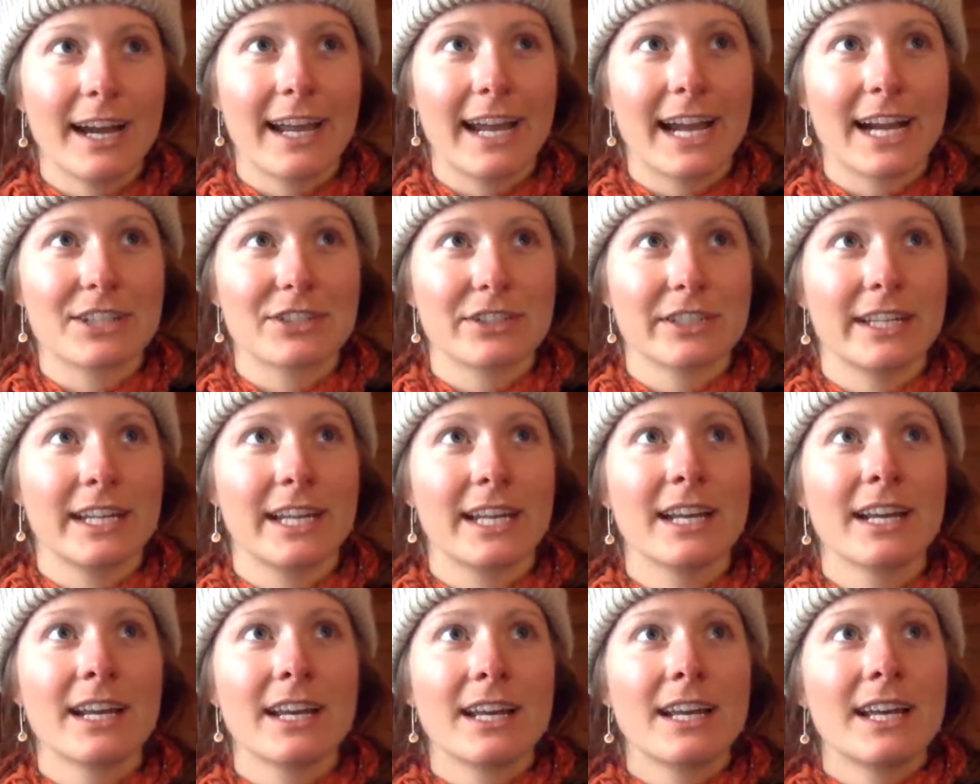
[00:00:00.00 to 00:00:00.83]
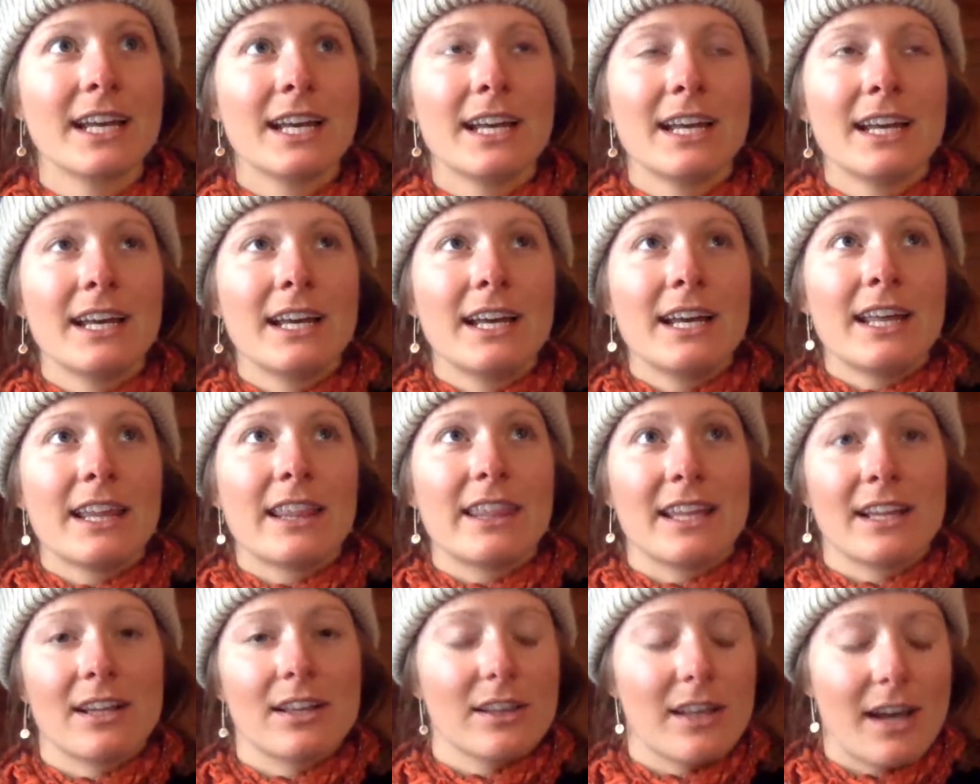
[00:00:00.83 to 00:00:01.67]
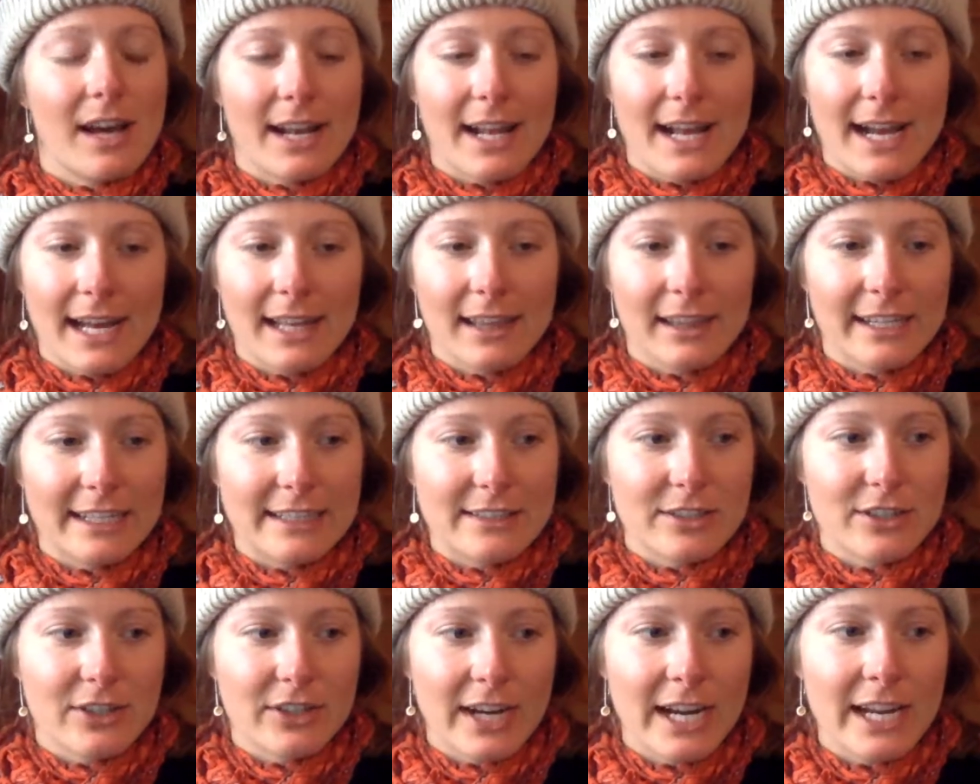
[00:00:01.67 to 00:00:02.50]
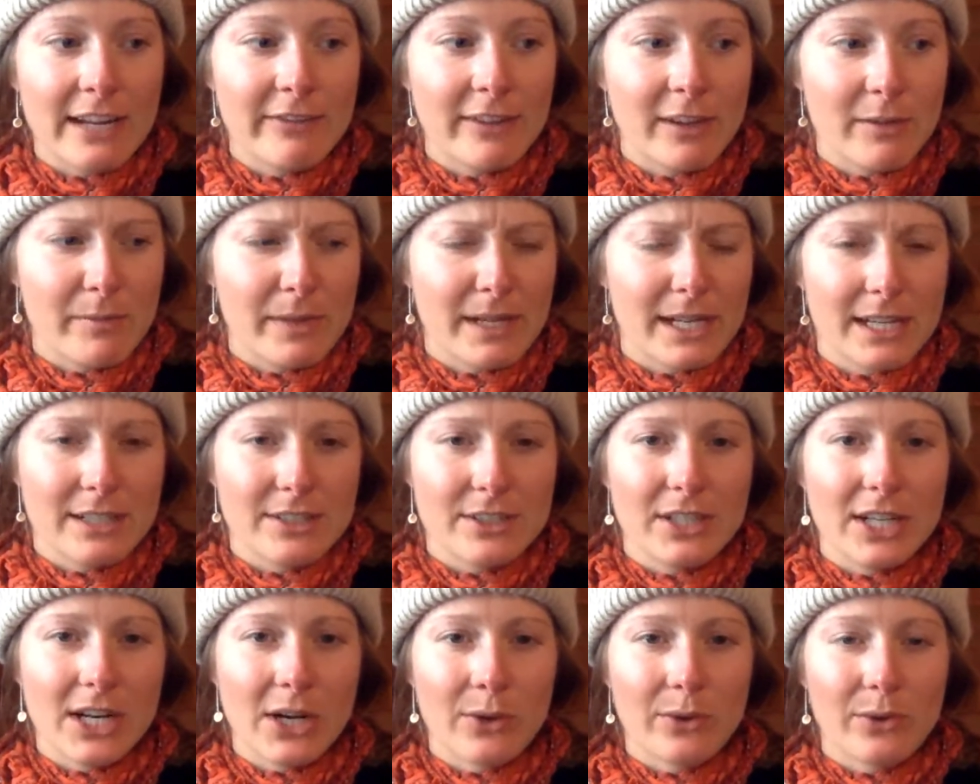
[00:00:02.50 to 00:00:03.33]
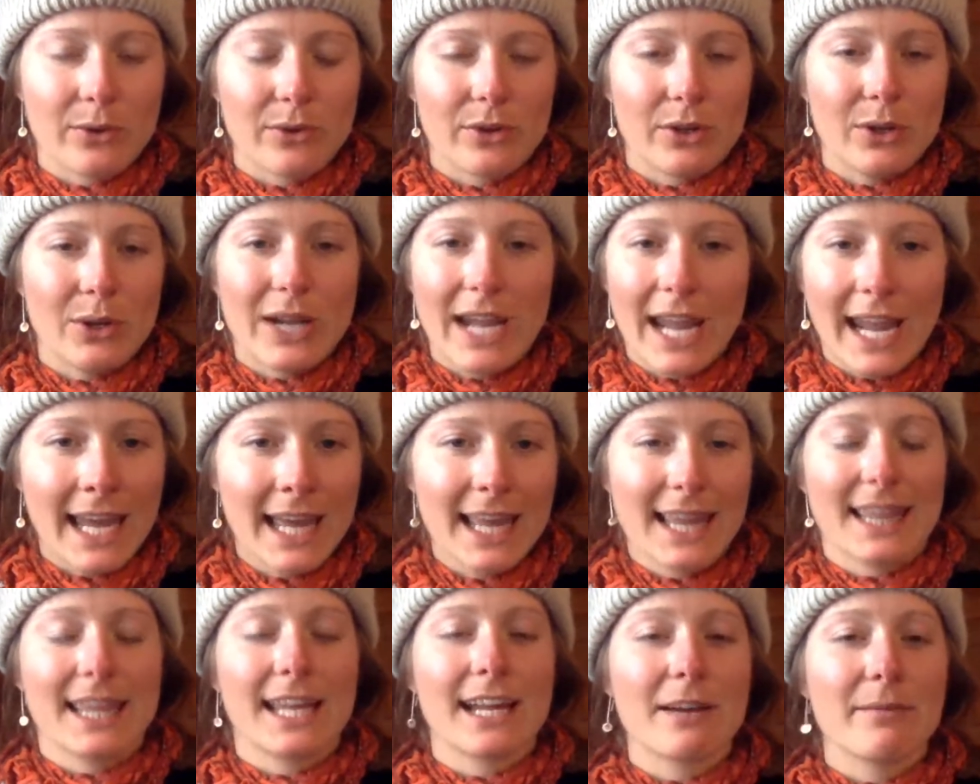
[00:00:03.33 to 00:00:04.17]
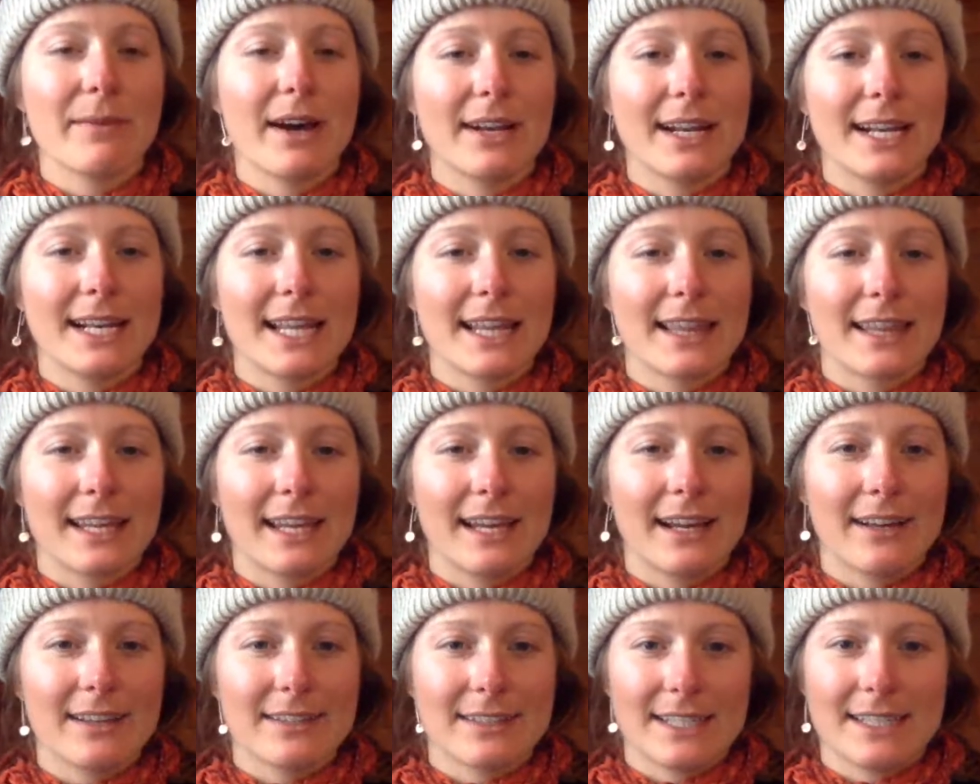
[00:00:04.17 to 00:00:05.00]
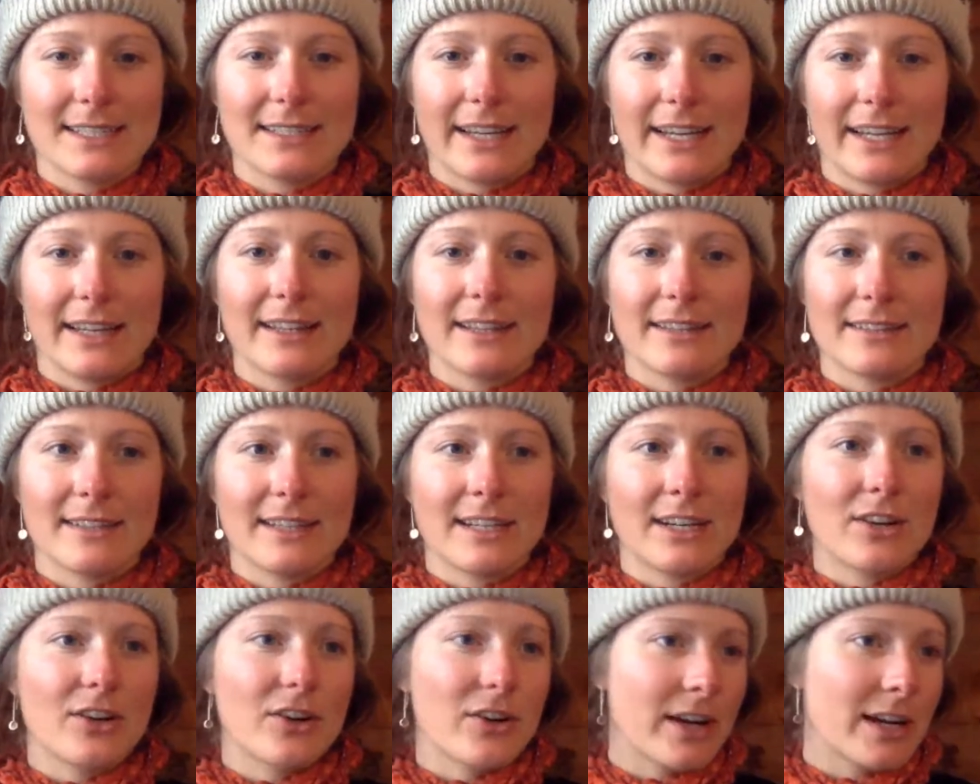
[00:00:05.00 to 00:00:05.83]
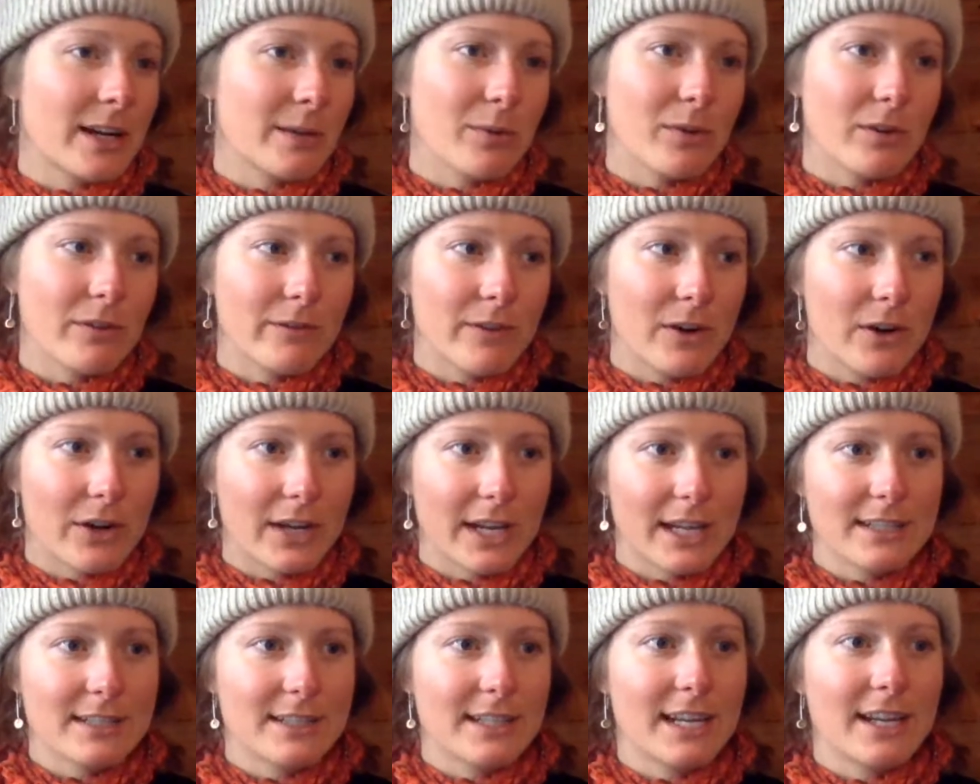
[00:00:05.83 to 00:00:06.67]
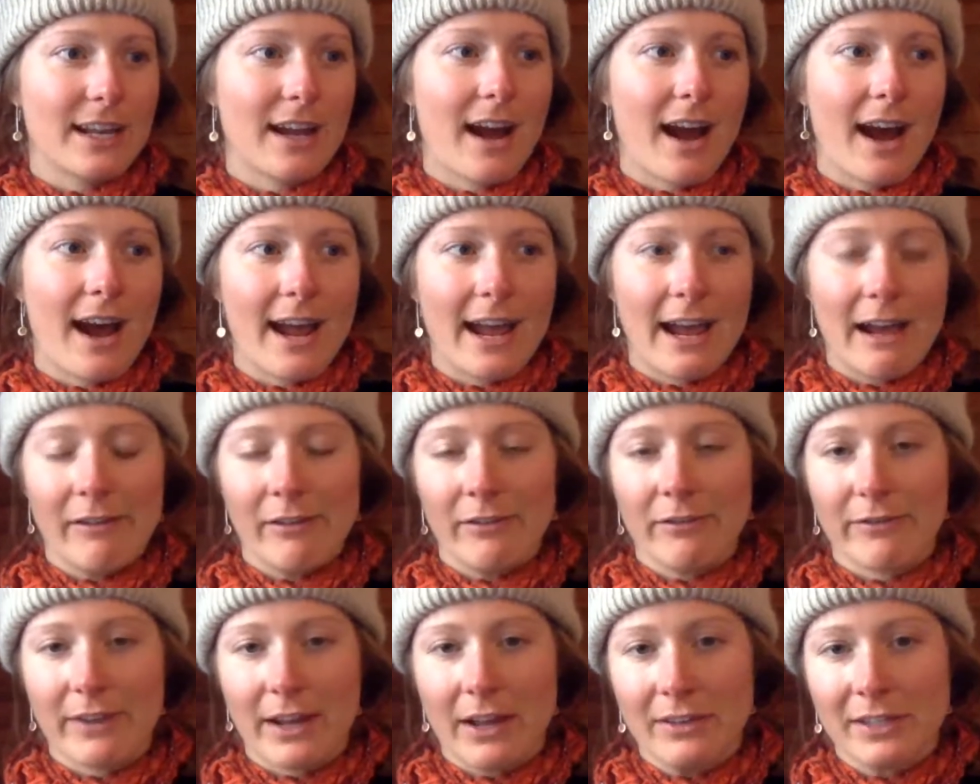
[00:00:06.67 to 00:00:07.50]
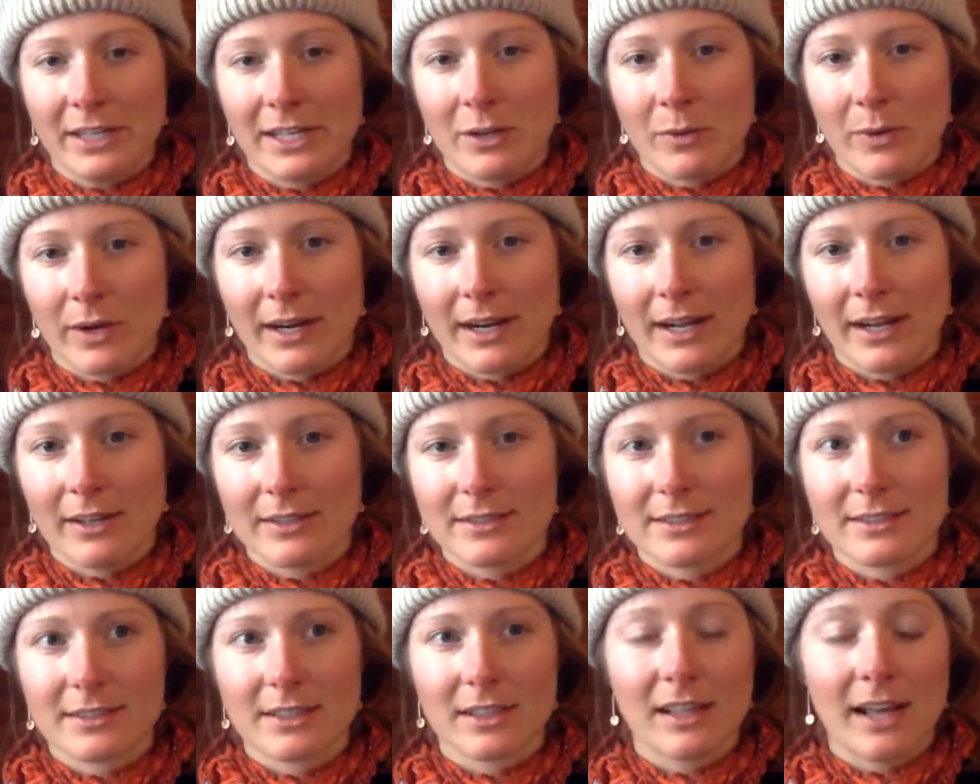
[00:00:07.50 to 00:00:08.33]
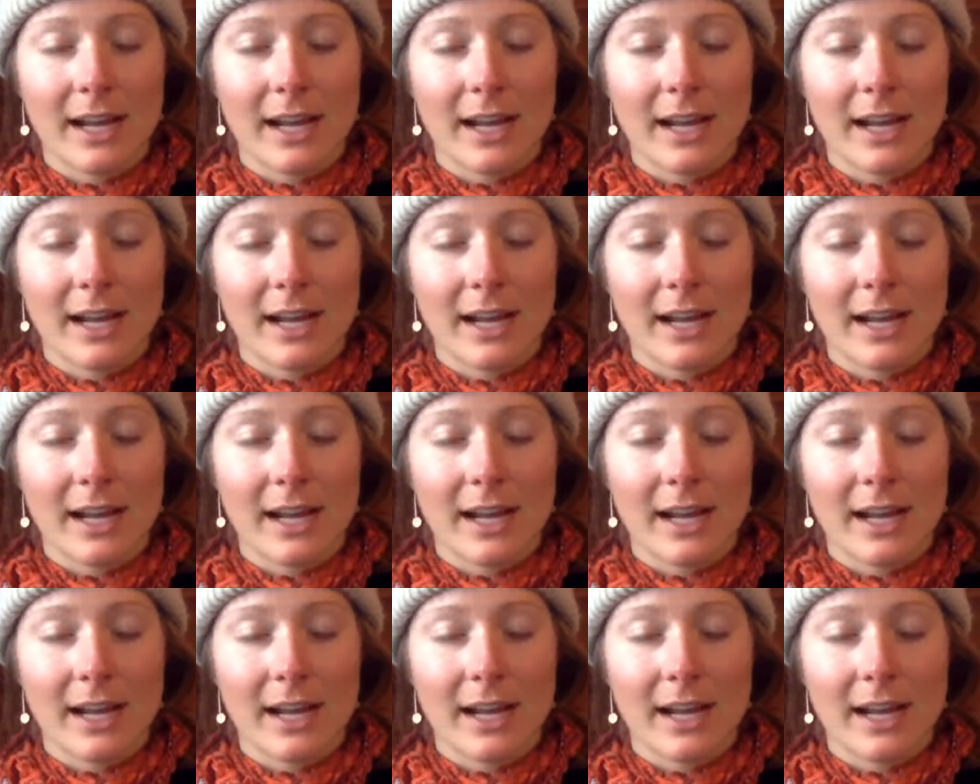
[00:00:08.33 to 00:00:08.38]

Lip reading: I actually think a lot of athletes crave it because you can't think about anything else. It's like this incredible focus that I haven't found anywhere else.